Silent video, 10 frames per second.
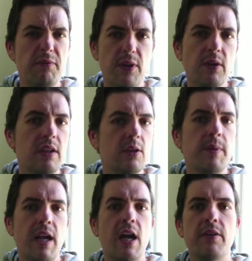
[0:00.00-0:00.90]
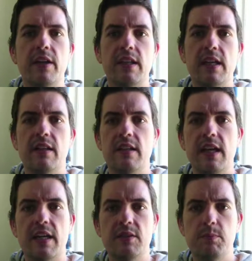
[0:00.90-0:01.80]
felt a little bit hungry at the end of the
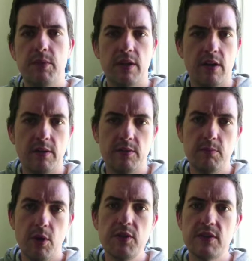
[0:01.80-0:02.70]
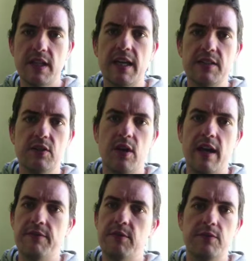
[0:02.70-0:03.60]
days, but most days I
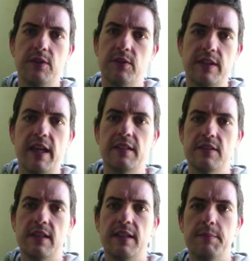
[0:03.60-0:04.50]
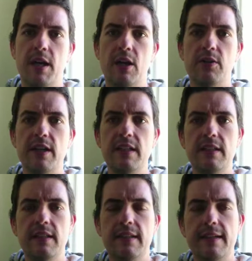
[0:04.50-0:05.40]
haven't felt that hungry.
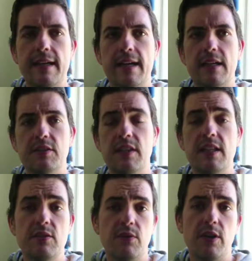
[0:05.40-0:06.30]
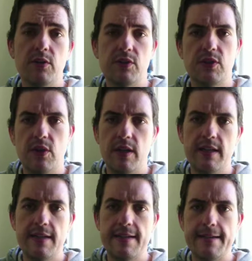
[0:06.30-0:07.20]
So that's a very good
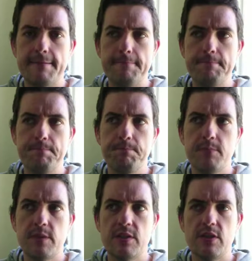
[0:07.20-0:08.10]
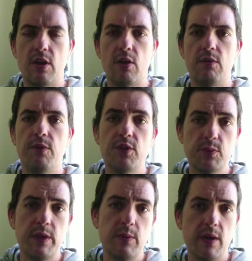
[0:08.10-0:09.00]
sign. So
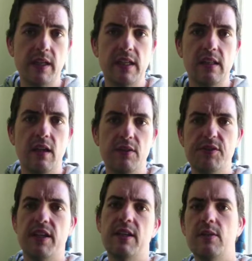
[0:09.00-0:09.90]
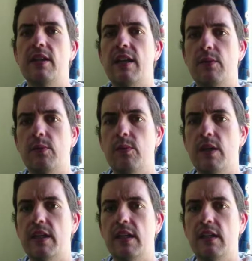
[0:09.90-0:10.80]
first week 1 kilo, second another
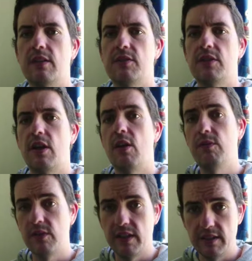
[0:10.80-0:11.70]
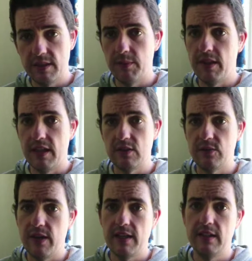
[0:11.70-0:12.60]
1 kilo. So hopefully some of that is
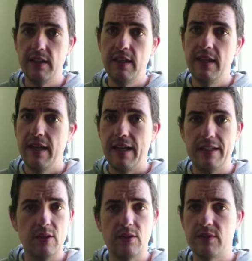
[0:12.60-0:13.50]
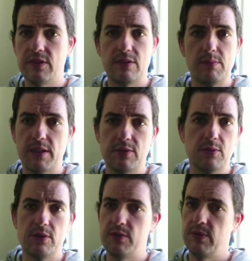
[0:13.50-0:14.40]
fat and none of it's
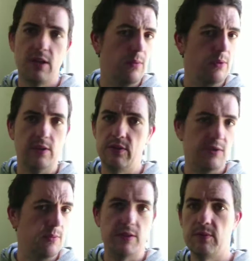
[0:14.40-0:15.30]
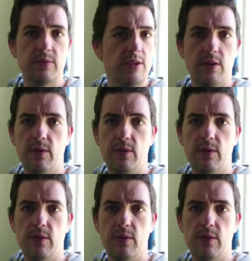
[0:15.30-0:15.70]
muscle, because we don't want to lose muscle.